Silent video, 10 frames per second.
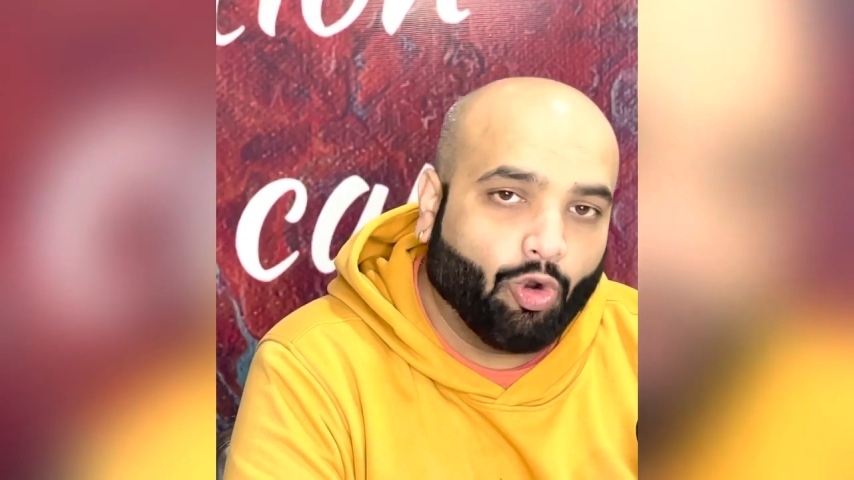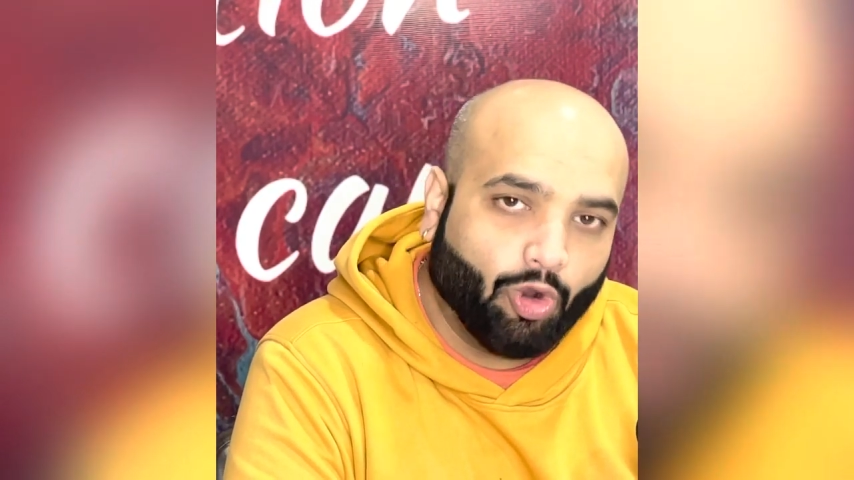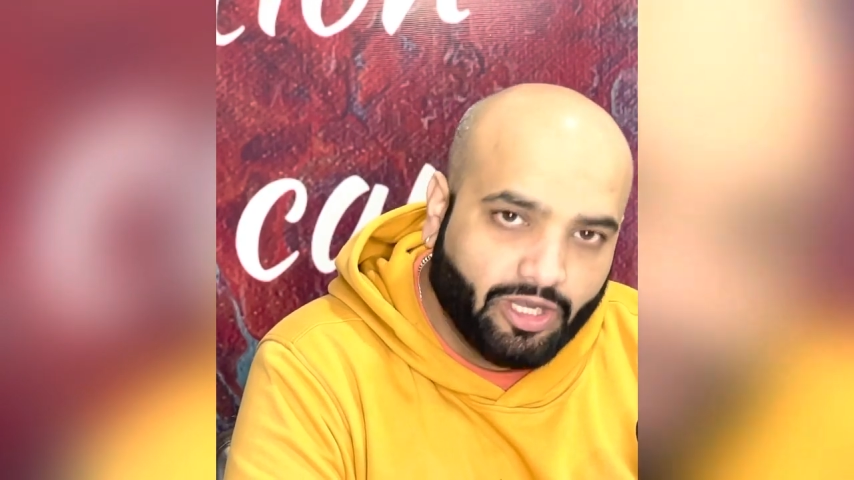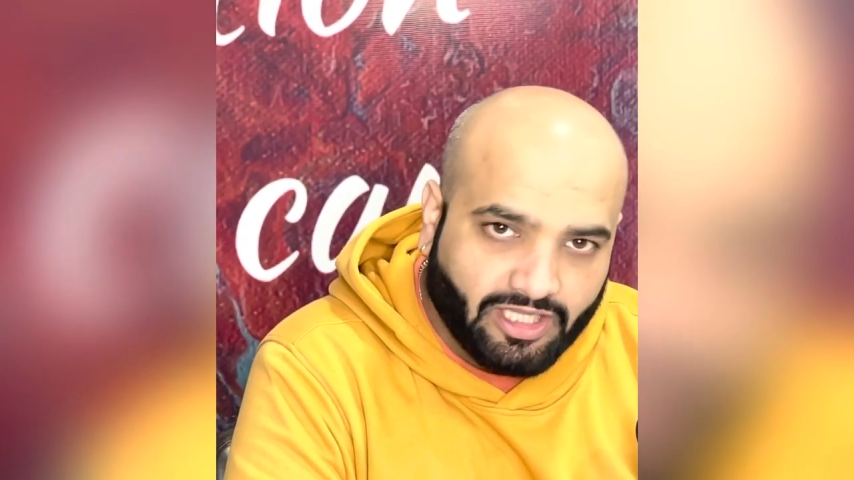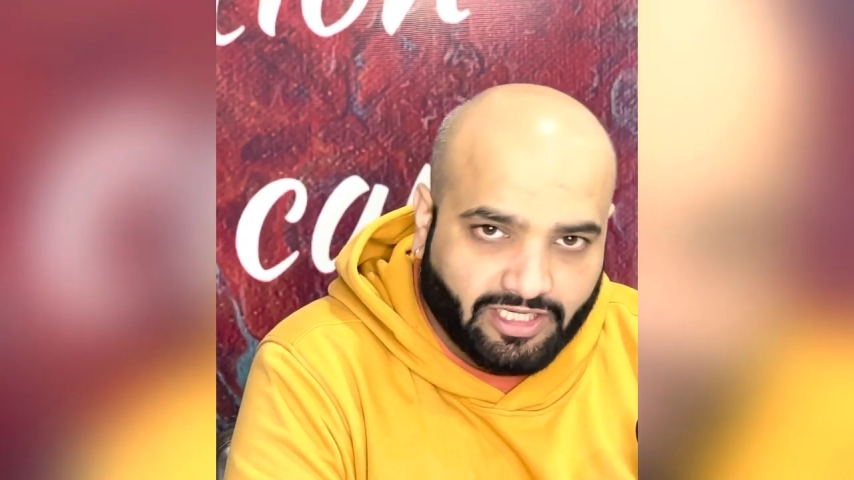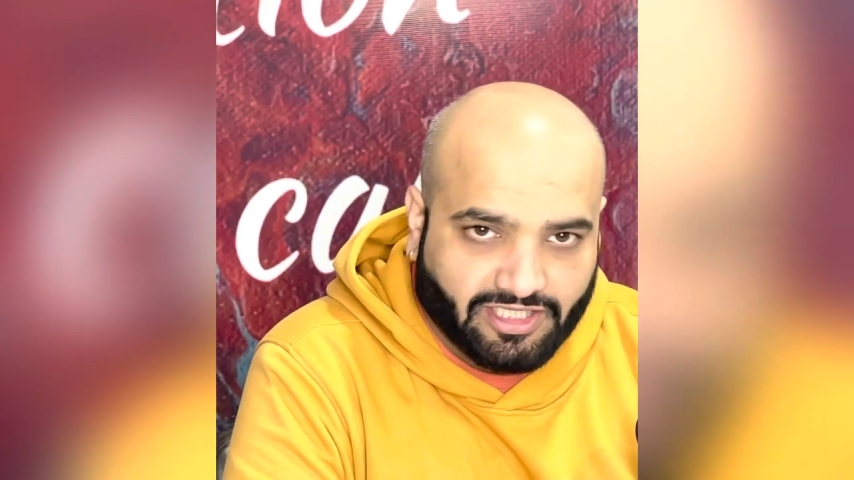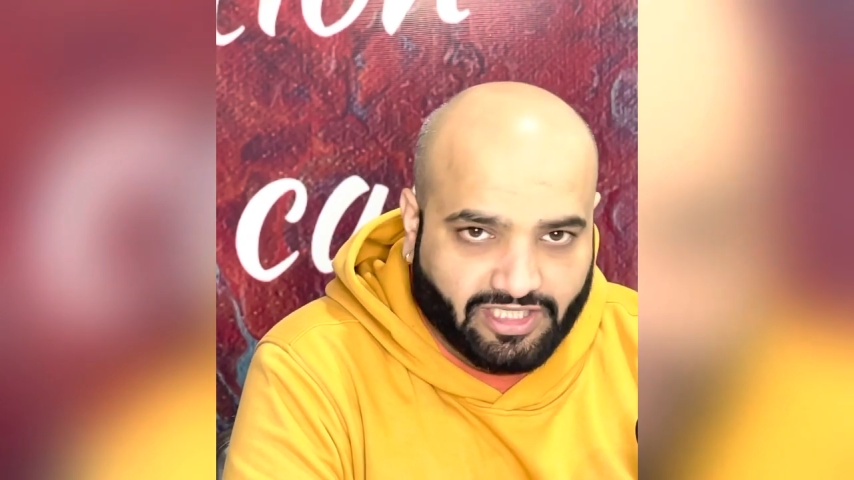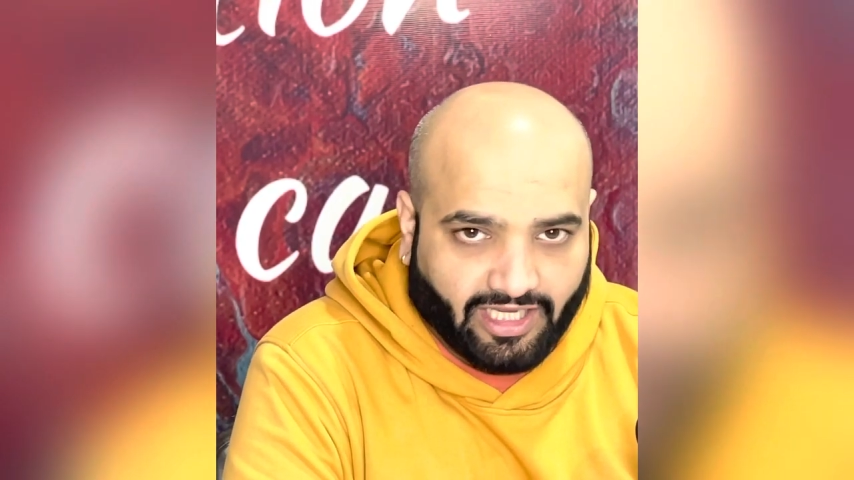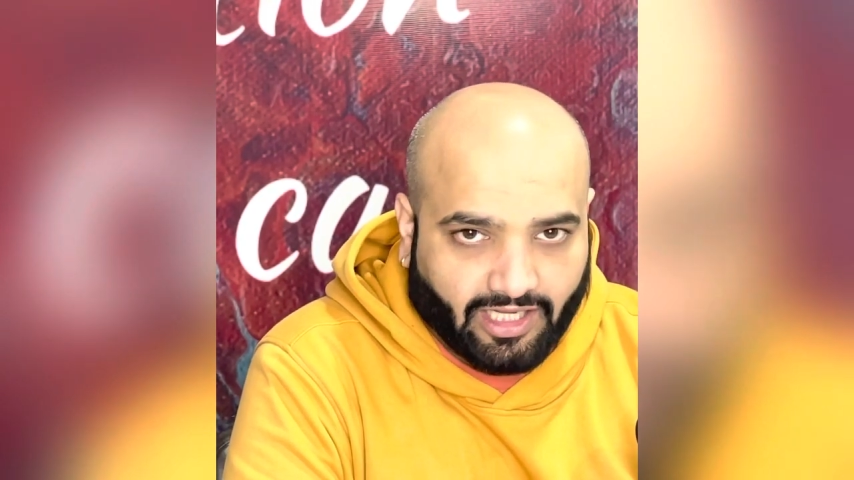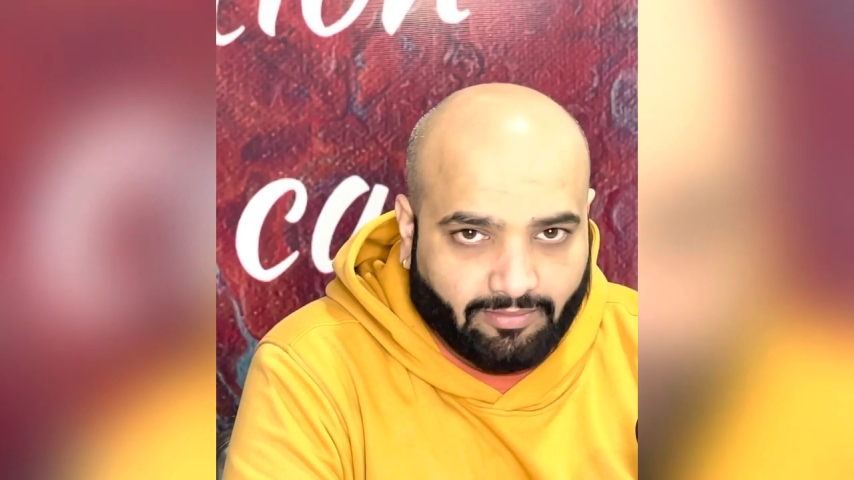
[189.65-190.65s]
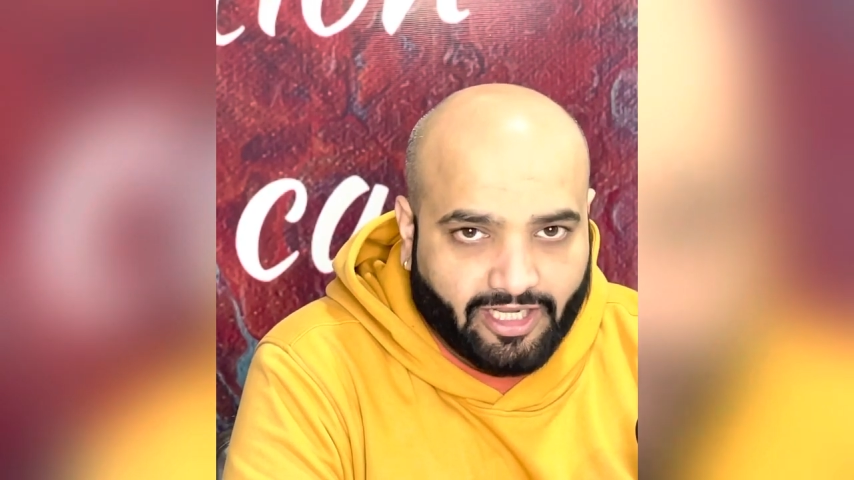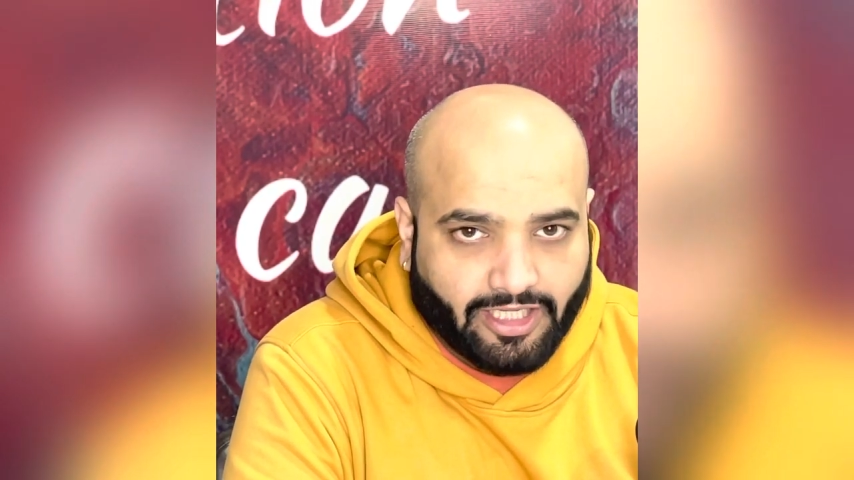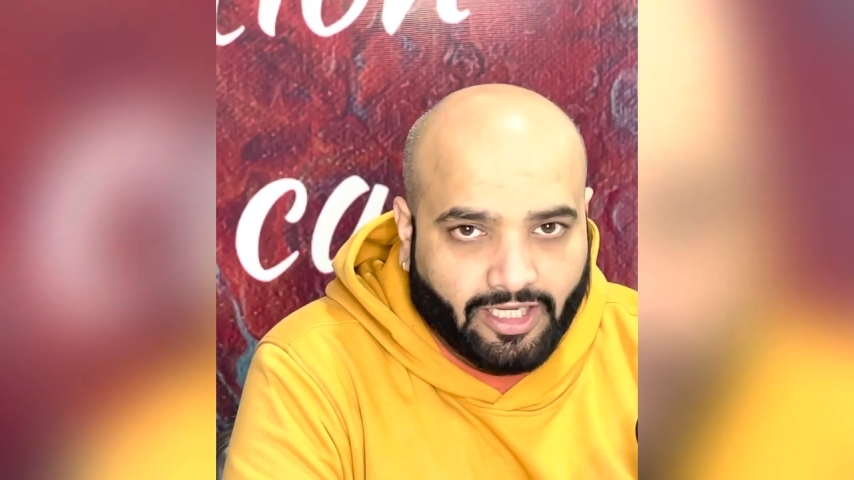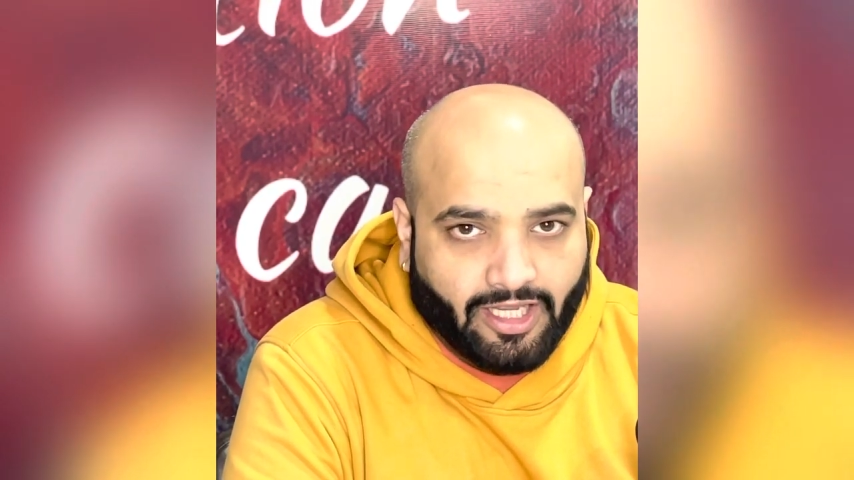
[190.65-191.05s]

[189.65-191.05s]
or the disagreement.